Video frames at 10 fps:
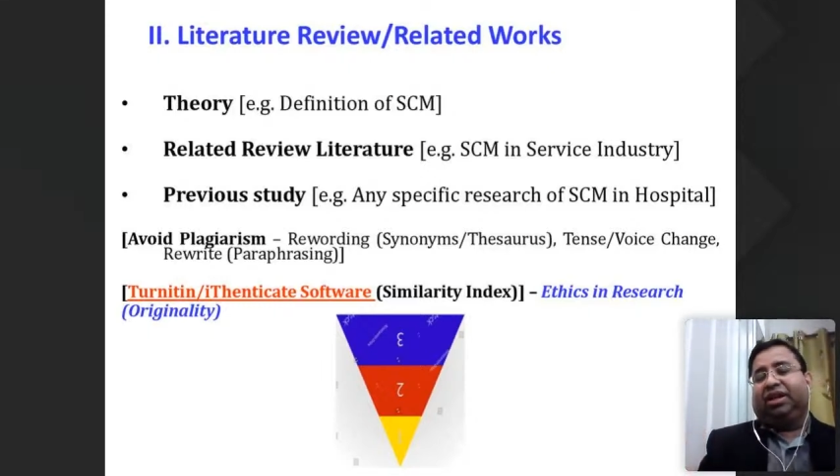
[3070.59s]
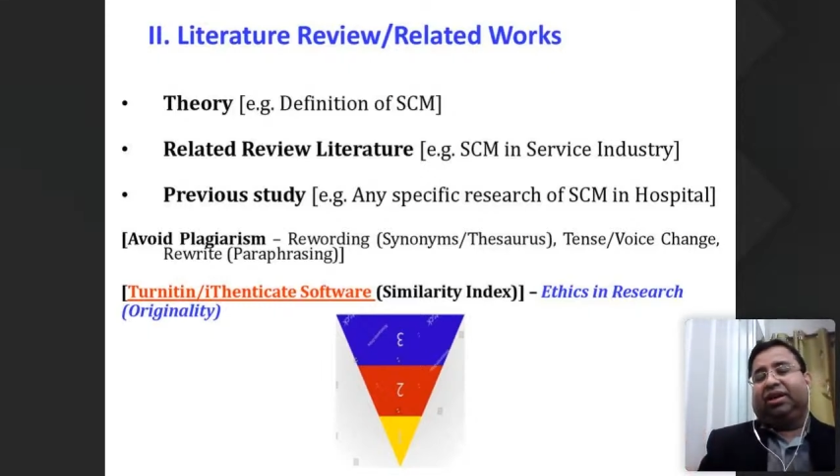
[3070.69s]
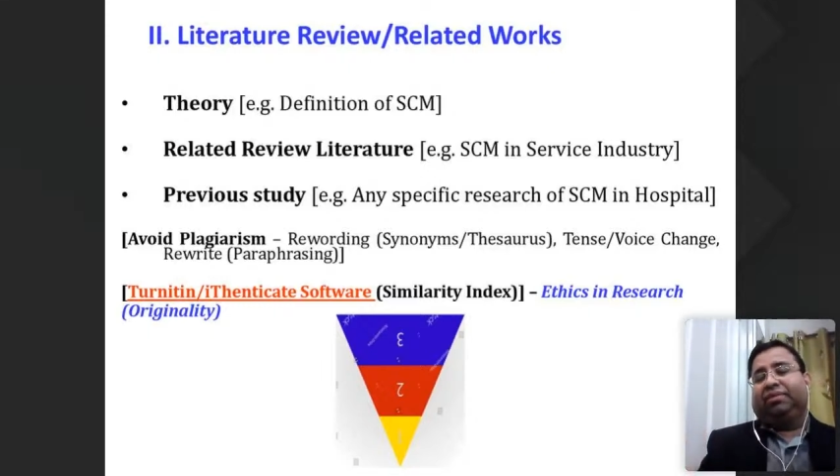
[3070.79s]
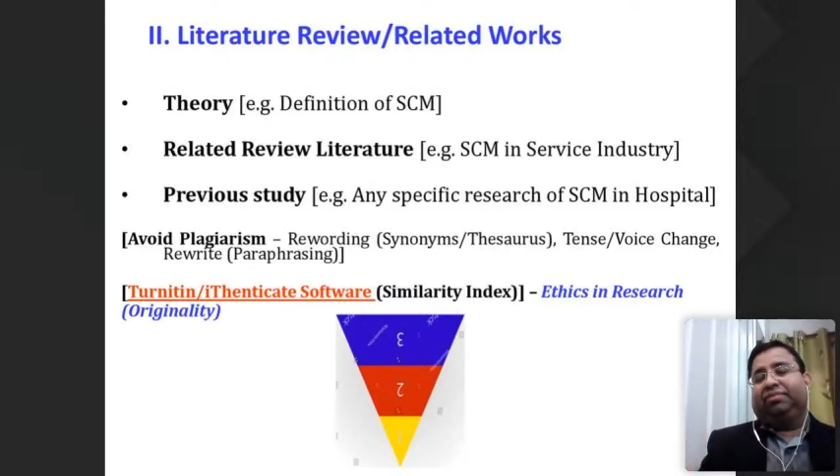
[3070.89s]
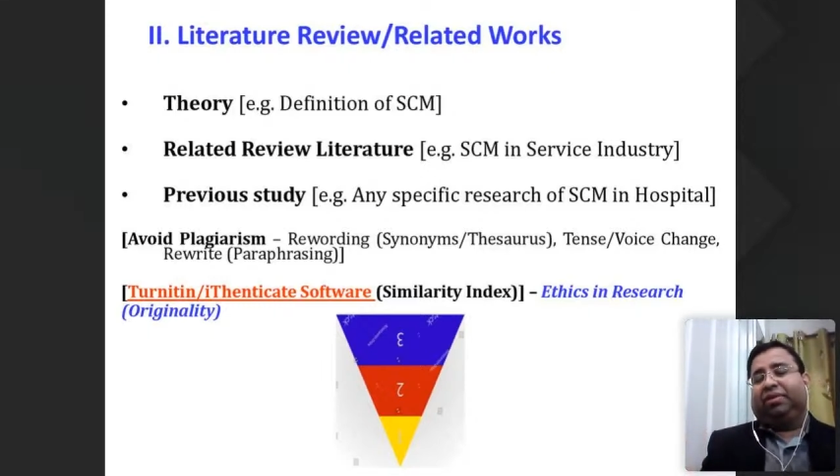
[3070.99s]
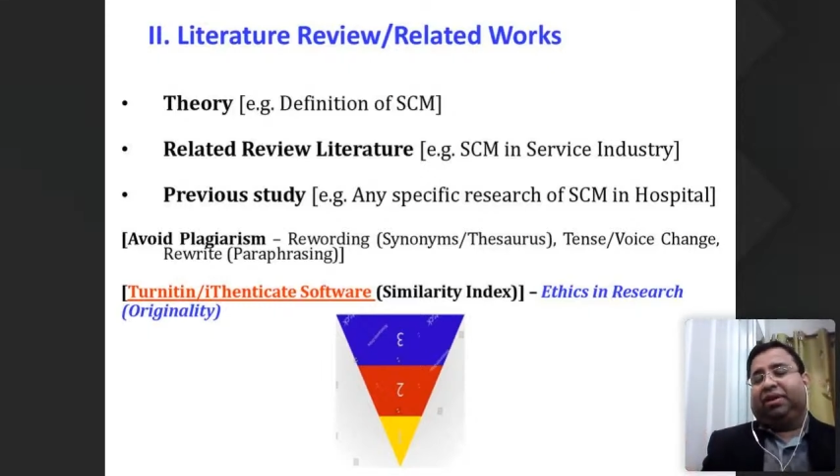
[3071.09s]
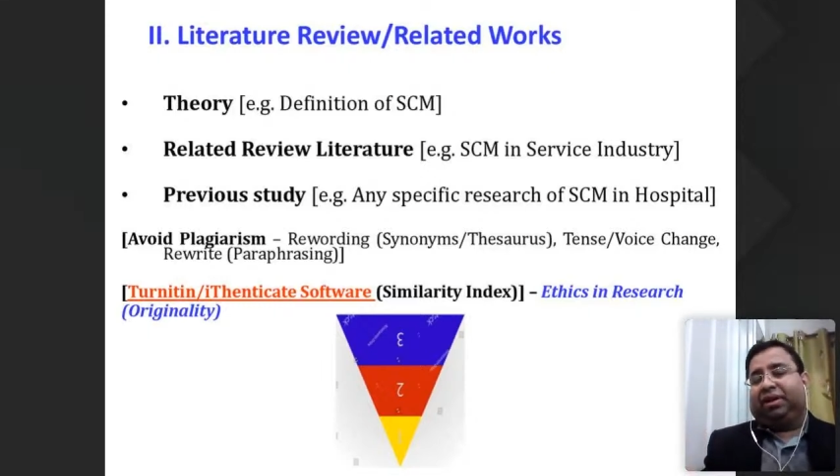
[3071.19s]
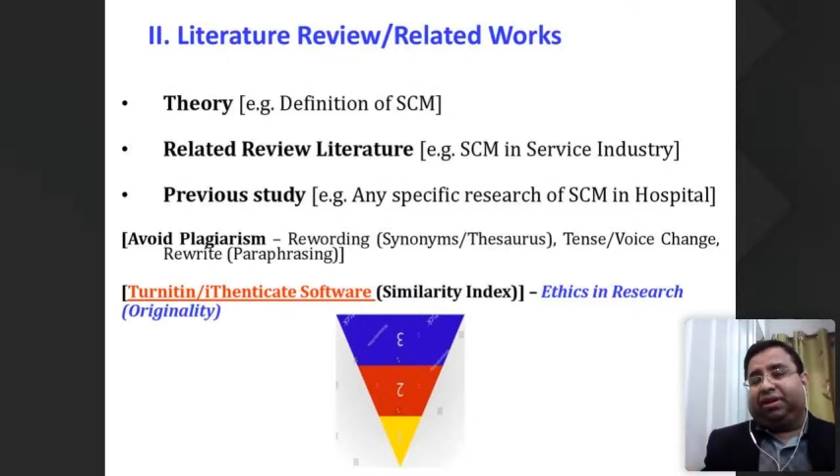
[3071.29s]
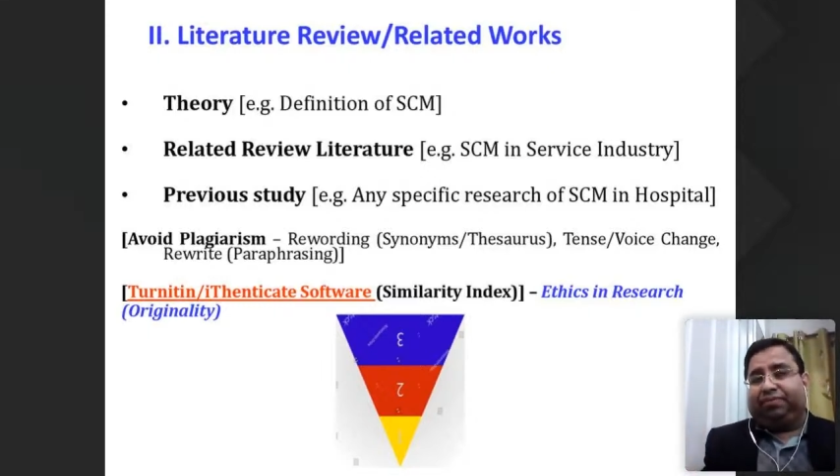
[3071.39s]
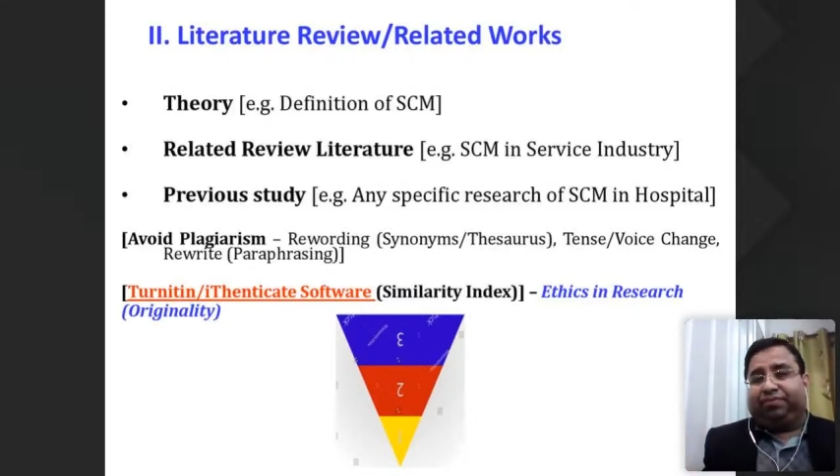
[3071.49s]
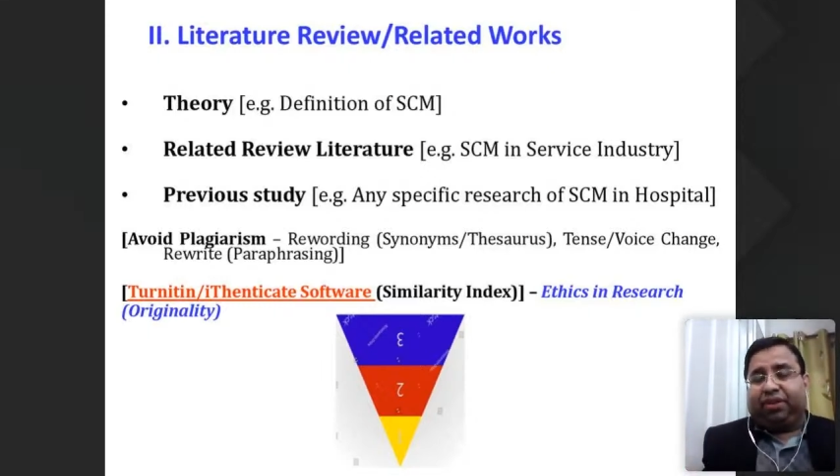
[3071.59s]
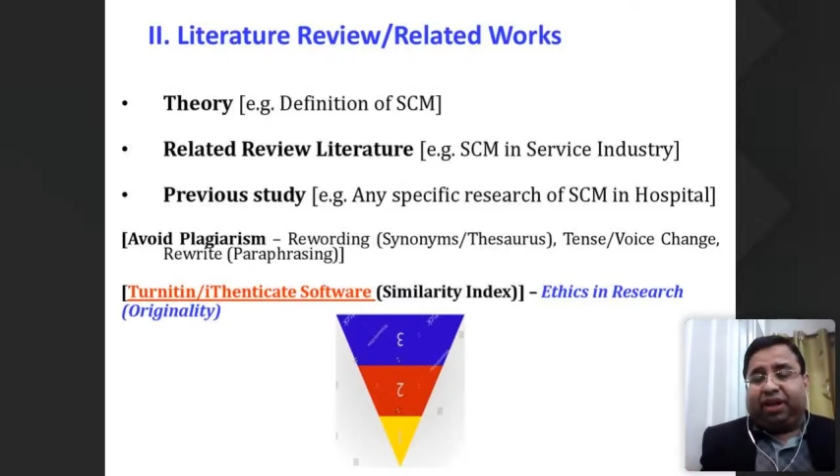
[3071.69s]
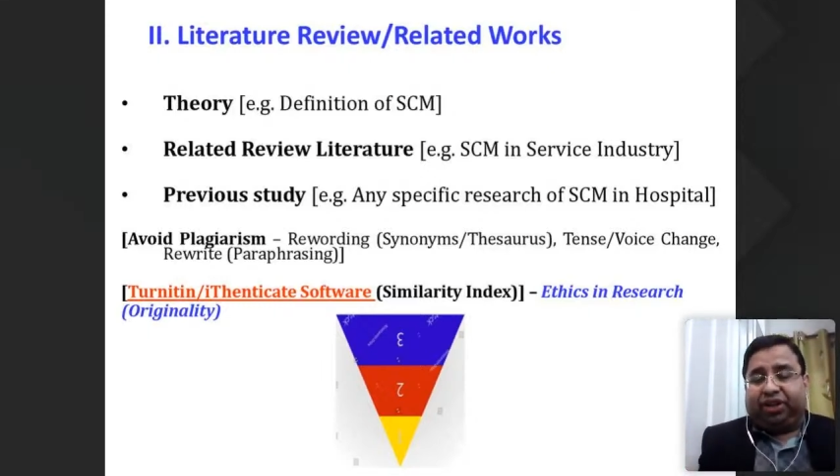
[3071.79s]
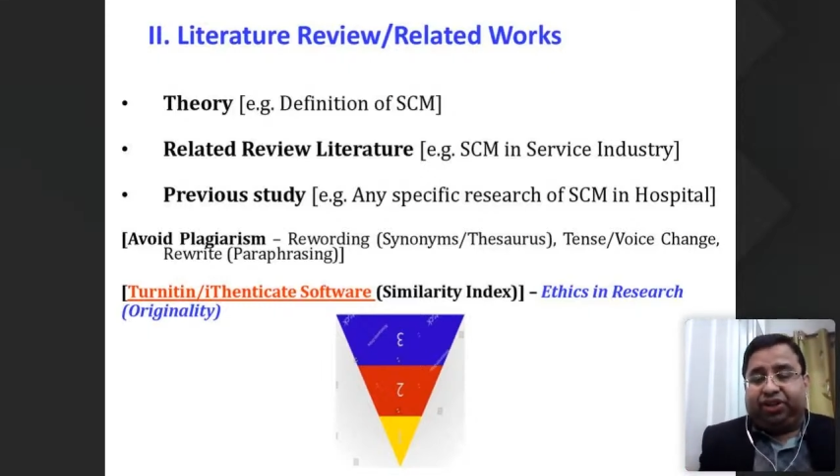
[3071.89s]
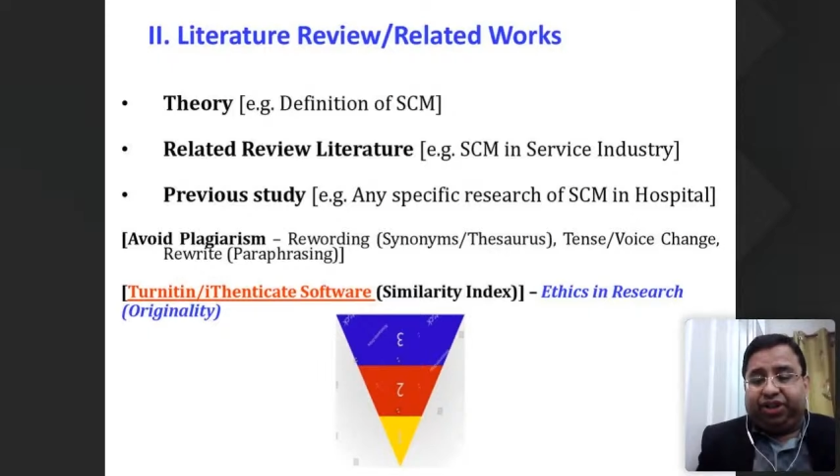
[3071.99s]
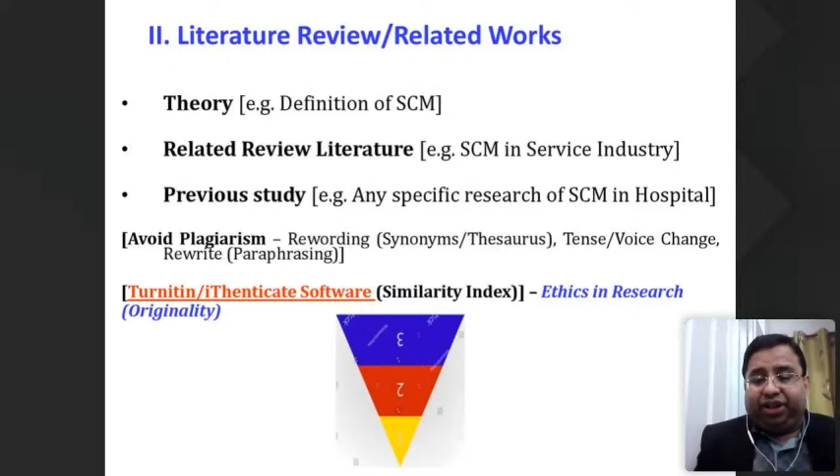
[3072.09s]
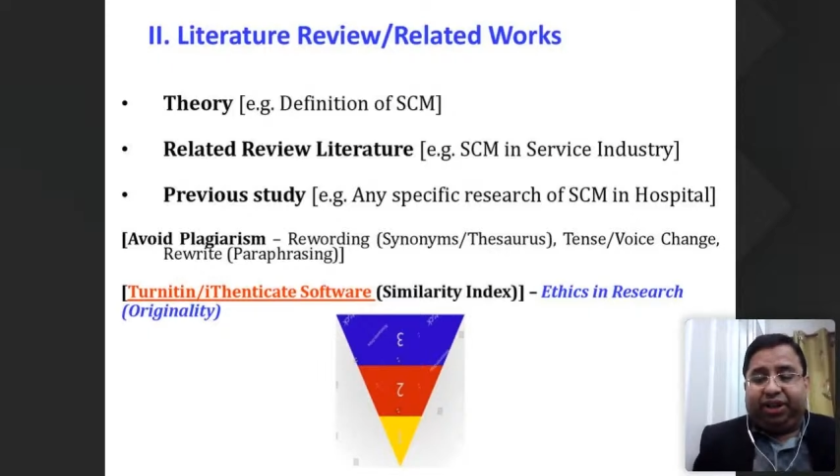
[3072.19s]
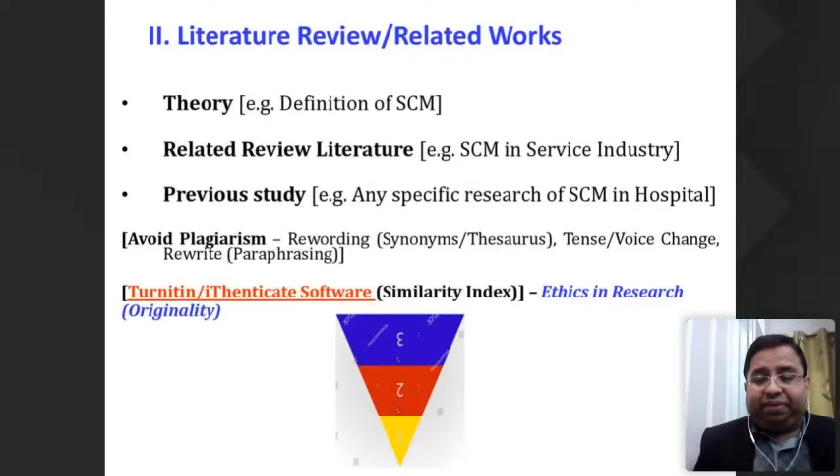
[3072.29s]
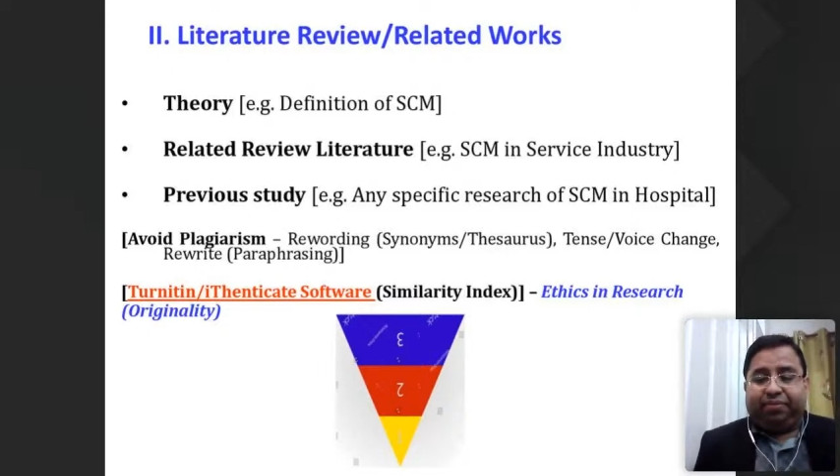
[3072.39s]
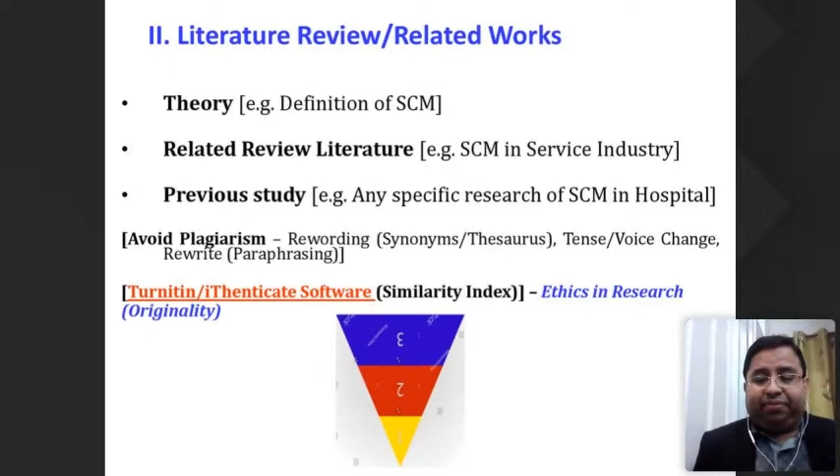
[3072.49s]
the
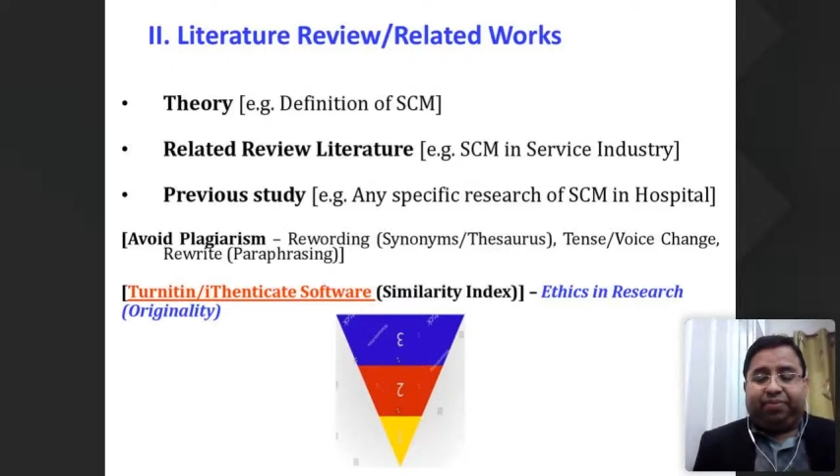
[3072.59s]
Nigeria.